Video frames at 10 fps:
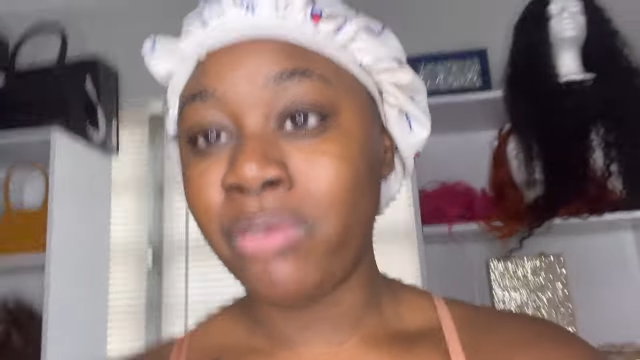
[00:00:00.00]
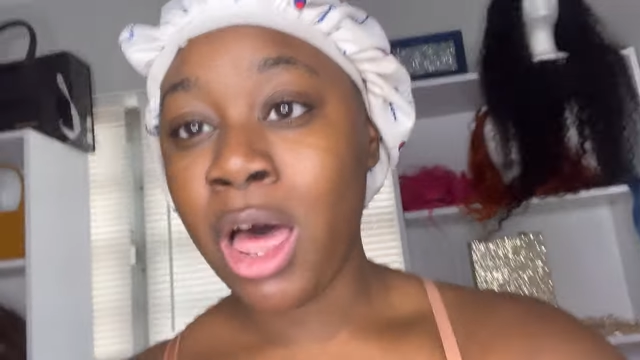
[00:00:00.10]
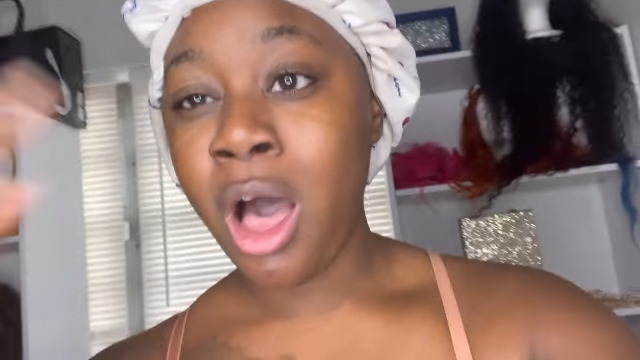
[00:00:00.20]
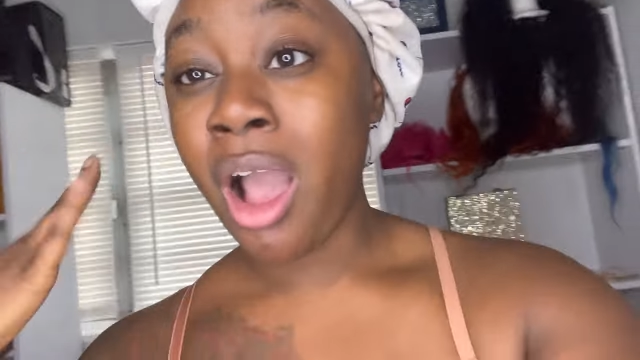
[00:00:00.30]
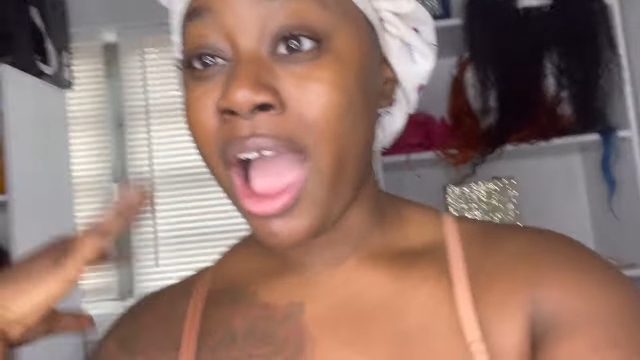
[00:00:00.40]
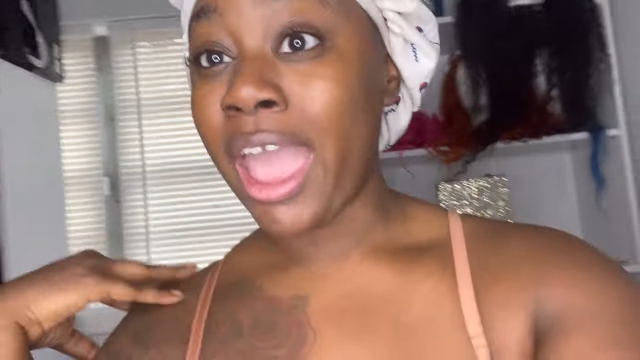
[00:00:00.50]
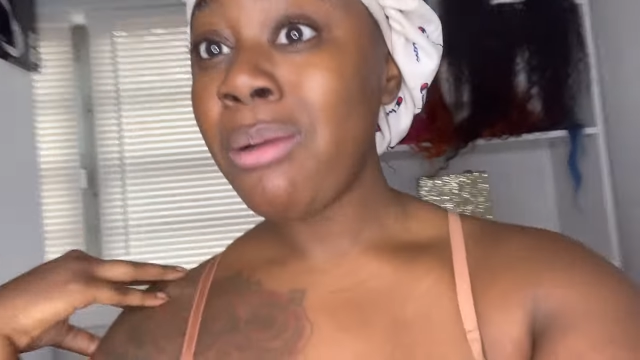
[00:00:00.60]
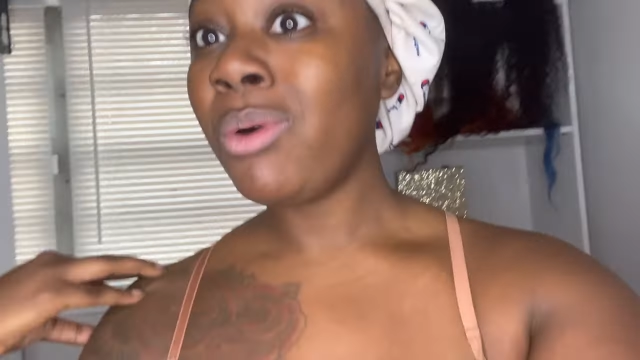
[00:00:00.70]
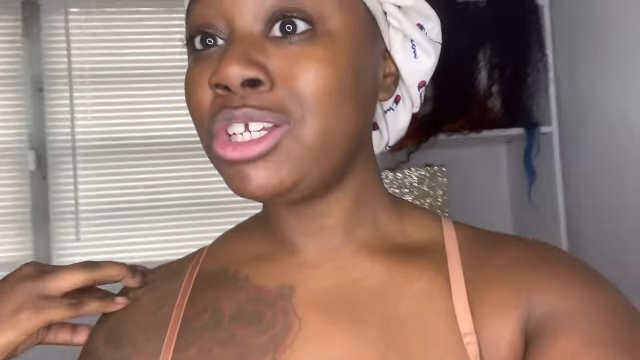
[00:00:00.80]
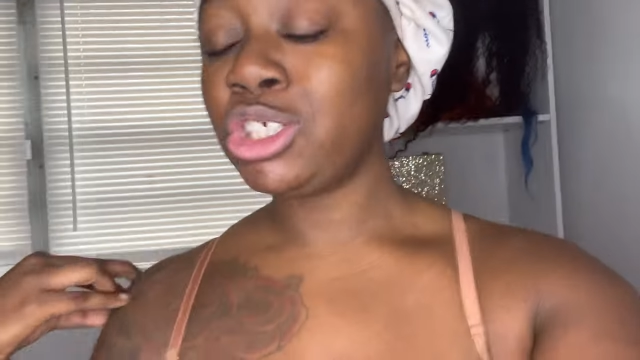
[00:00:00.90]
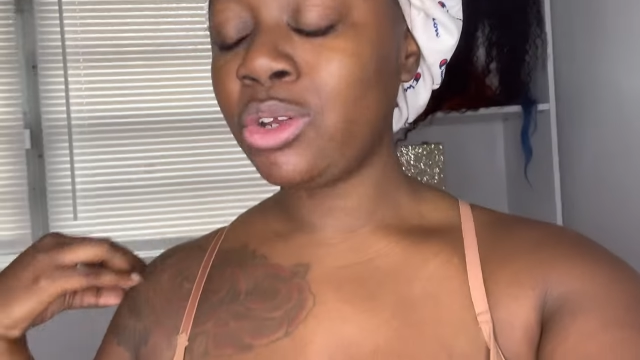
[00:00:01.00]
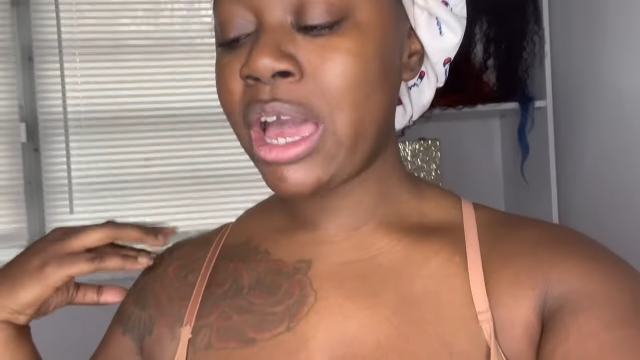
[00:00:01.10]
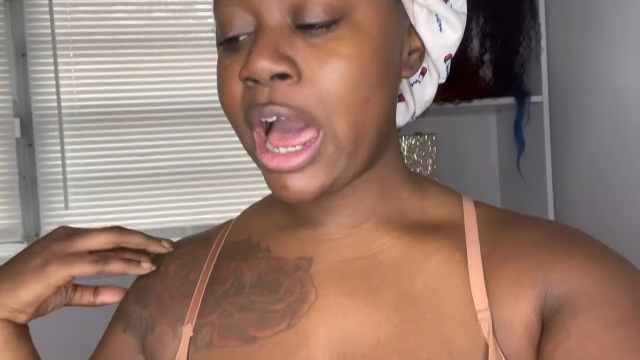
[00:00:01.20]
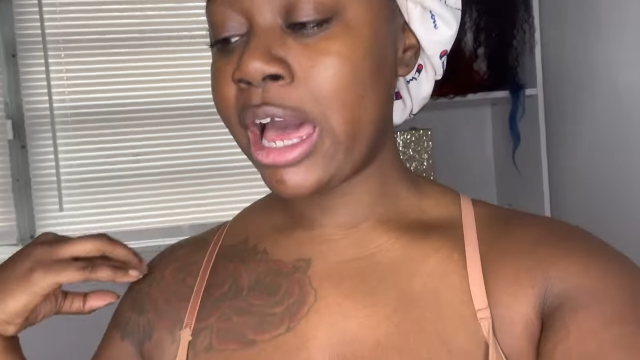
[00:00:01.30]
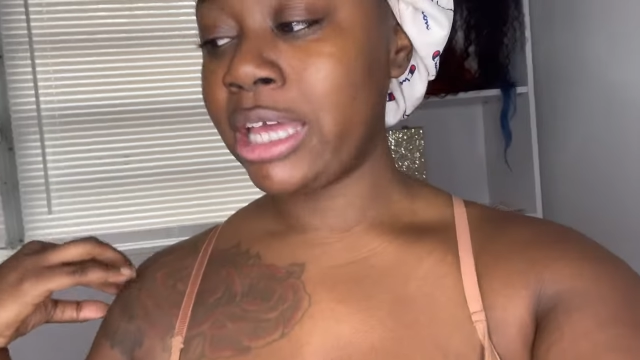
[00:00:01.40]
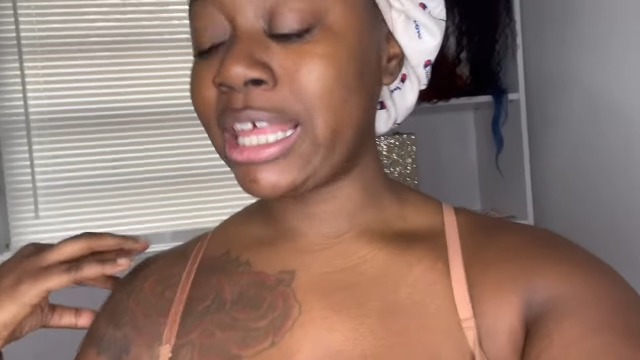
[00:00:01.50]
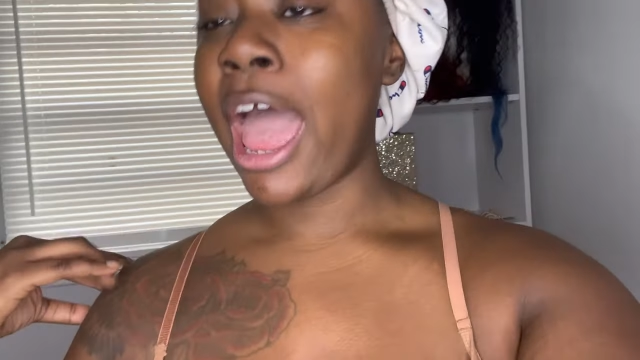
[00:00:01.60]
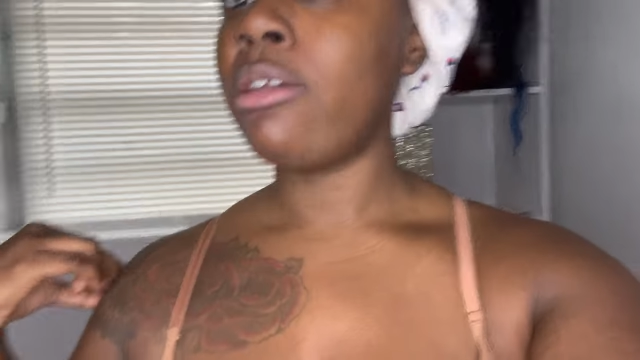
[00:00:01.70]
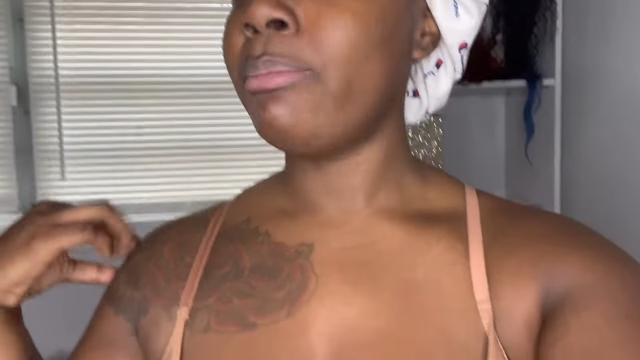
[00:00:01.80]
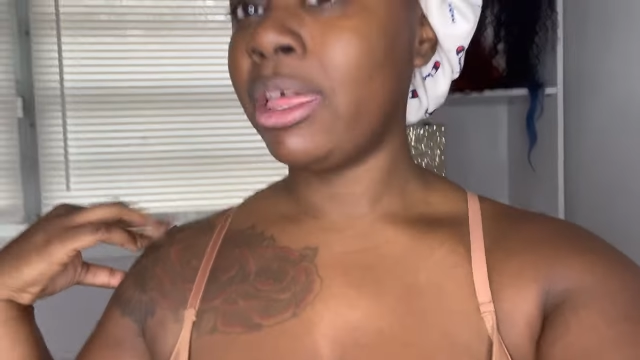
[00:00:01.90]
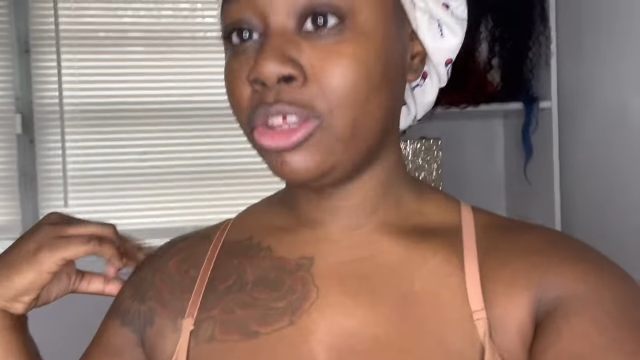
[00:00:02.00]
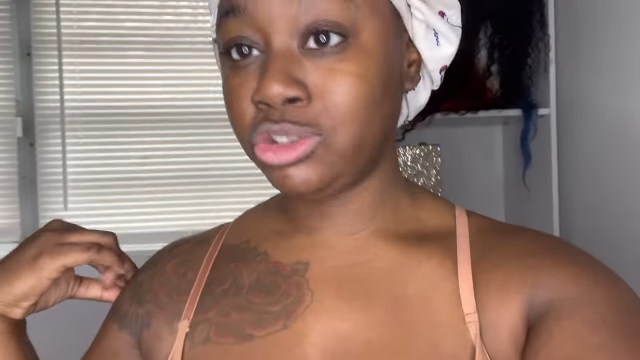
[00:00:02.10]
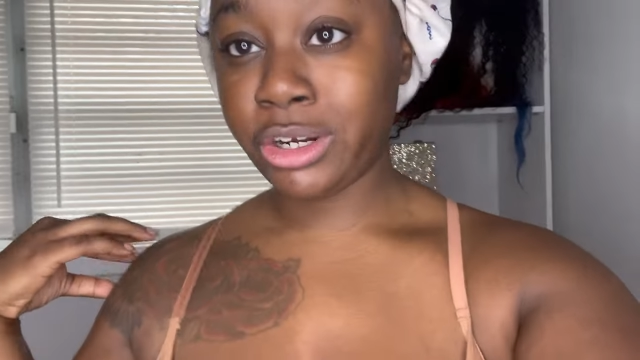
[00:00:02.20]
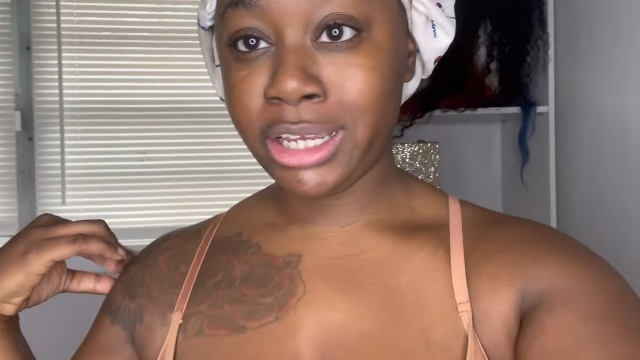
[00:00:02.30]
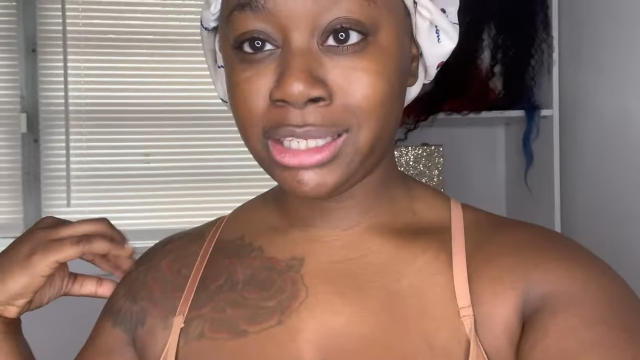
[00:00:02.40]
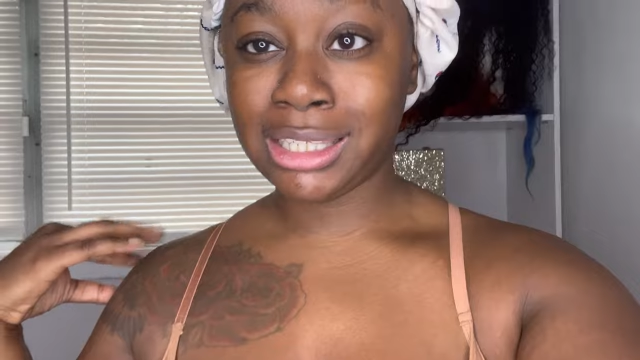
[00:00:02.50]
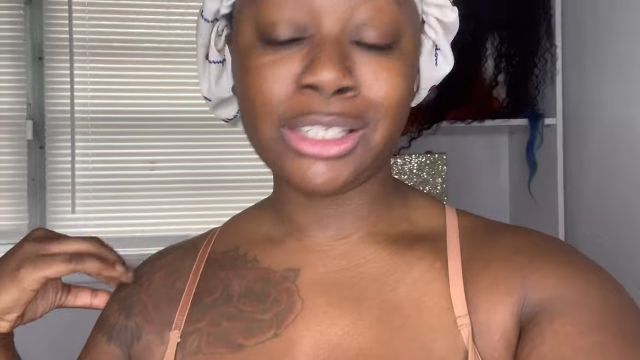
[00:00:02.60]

vlog i am going to show you guys how to make the dress